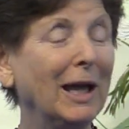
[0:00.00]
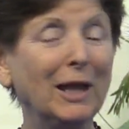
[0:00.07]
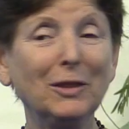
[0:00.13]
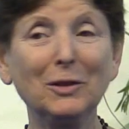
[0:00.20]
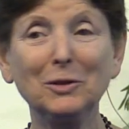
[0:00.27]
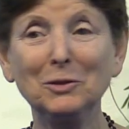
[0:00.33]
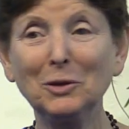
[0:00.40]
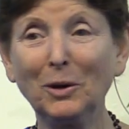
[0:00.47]

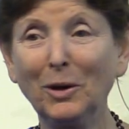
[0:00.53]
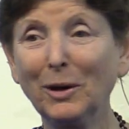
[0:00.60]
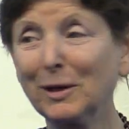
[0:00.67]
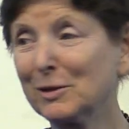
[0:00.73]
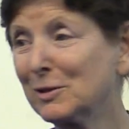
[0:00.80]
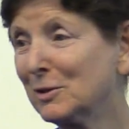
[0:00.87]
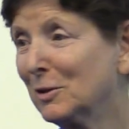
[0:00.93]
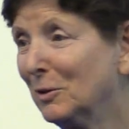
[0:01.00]
And the
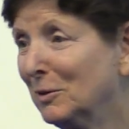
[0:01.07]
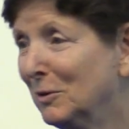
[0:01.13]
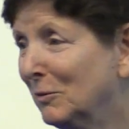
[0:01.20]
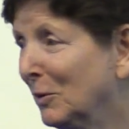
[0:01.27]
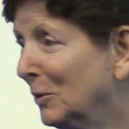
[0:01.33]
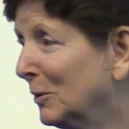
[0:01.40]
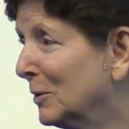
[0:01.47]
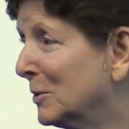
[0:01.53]
dog is so
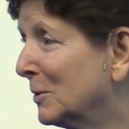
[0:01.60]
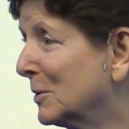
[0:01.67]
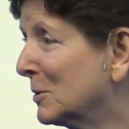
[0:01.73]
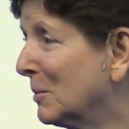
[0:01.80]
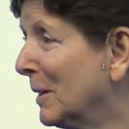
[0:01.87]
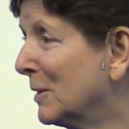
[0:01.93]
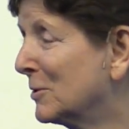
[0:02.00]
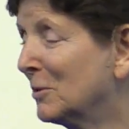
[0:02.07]
devoted to
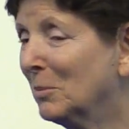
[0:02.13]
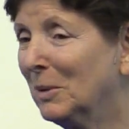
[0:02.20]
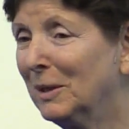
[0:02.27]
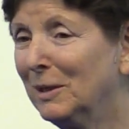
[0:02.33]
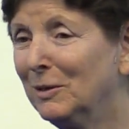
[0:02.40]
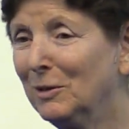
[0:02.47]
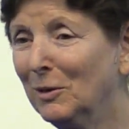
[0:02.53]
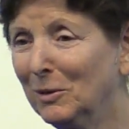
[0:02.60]
his master, but
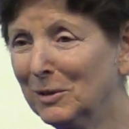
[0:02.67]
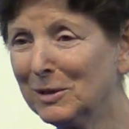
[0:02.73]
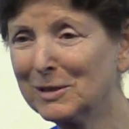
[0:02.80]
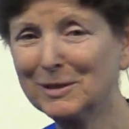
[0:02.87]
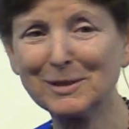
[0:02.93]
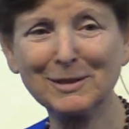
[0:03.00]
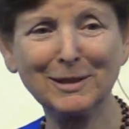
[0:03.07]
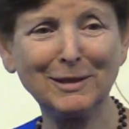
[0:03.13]
he
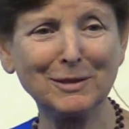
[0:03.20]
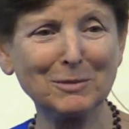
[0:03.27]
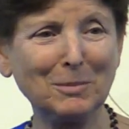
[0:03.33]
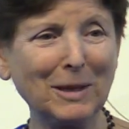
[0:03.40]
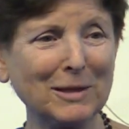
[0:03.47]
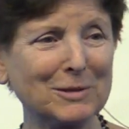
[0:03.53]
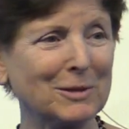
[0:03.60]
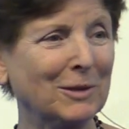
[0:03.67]
notices that his
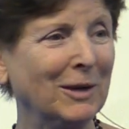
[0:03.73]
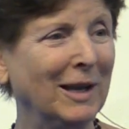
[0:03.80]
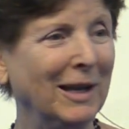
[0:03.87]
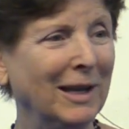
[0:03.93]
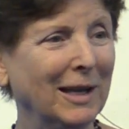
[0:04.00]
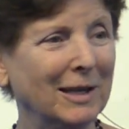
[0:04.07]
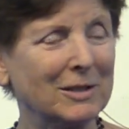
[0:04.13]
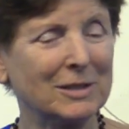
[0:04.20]
master
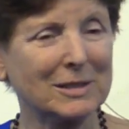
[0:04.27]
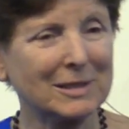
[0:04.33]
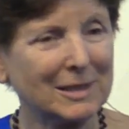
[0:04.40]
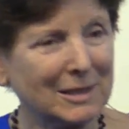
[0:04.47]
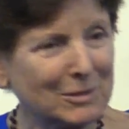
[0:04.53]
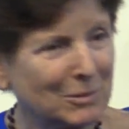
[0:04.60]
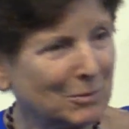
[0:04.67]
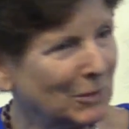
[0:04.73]

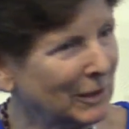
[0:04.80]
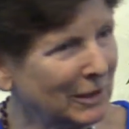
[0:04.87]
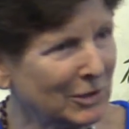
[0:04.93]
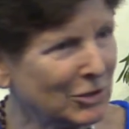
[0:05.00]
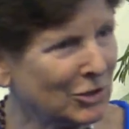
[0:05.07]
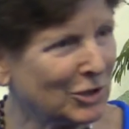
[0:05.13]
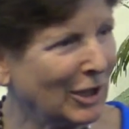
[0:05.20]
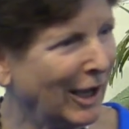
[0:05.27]
just is really
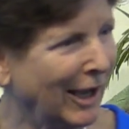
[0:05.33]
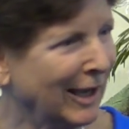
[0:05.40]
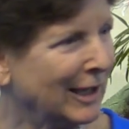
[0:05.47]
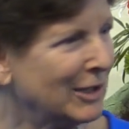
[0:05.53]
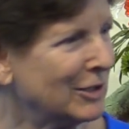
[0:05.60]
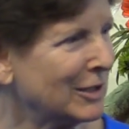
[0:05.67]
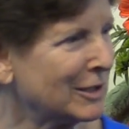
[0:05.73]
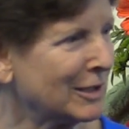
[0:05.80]
shy.
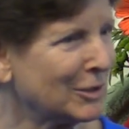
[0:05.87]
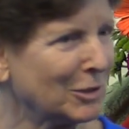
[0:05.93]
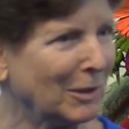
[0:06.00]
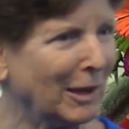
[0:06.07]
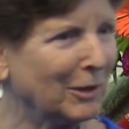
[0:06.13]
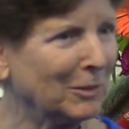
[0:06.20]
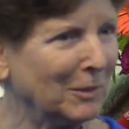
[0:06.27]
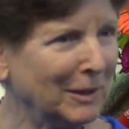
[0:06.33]
He just doesn't know
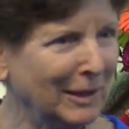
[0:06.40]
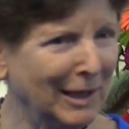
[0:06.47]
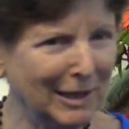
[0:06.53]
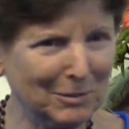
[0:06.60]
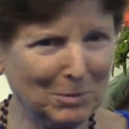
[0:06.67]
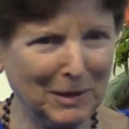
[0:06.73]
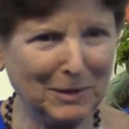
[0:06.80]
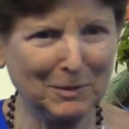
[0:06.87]
how to
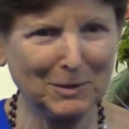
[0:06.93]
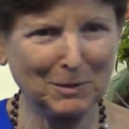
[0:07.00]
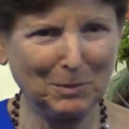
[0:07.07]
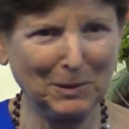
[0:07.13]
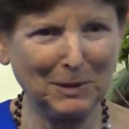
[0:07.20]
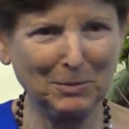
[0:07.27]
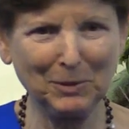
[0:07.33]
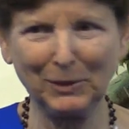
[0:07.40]
relate to
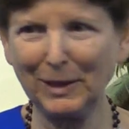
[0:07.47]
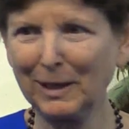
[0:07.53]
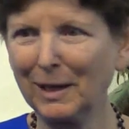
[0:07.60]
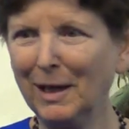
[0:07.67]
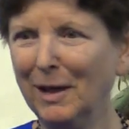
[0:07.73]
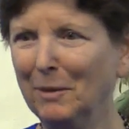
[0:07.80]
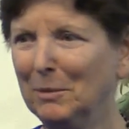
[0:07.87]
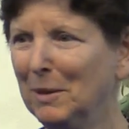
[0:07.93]
people. Like,
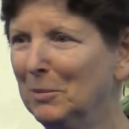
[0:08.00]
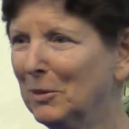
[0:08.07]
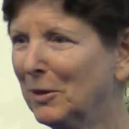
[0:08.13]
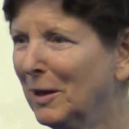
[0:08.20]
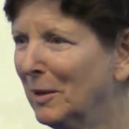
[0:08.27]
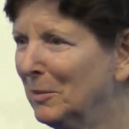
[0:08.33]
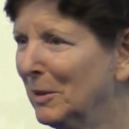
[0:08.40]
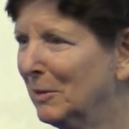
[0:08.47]
people
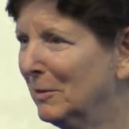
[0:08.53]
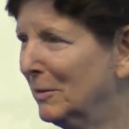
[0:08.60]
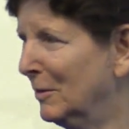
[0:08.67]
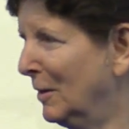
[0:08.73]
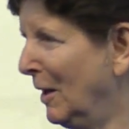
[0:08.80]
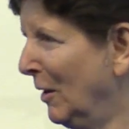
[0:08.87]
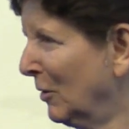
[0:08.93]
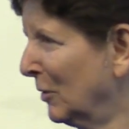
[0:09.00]
come and
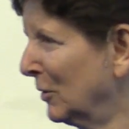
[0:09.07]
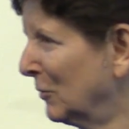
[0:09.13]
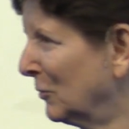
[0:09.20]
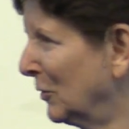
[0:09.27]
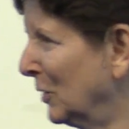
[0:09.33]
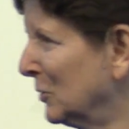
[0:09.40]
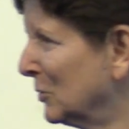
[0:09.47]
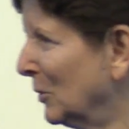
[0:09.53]
knock on the
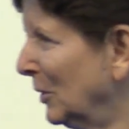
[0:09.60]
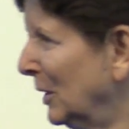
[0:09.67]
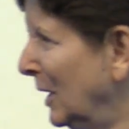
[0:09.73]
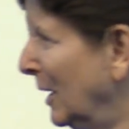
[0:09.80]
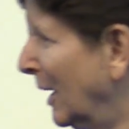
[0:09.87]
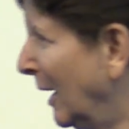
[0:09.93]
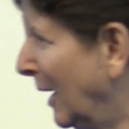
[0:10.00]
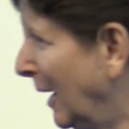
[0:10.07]
front door and
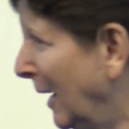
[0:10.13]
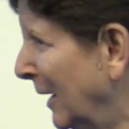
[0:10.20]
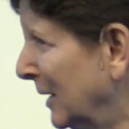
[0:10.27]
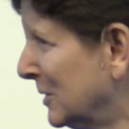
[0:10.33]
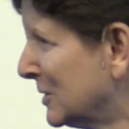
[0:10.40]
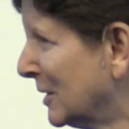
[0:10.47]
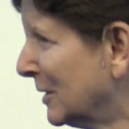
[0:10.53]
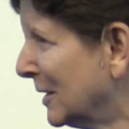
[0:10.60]
he
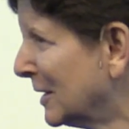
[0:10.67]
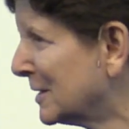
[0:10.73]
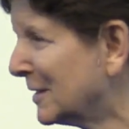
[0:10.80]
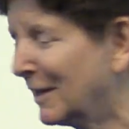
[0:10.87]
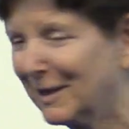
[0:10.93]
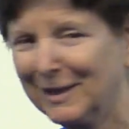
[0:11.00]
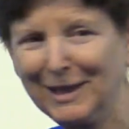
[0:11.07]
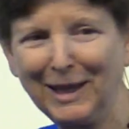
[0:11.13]
hides and things
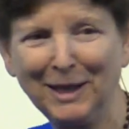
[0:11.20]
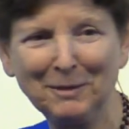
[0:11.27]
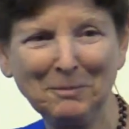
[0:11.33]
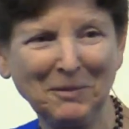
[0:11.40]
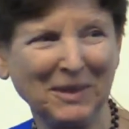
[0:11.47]
like that.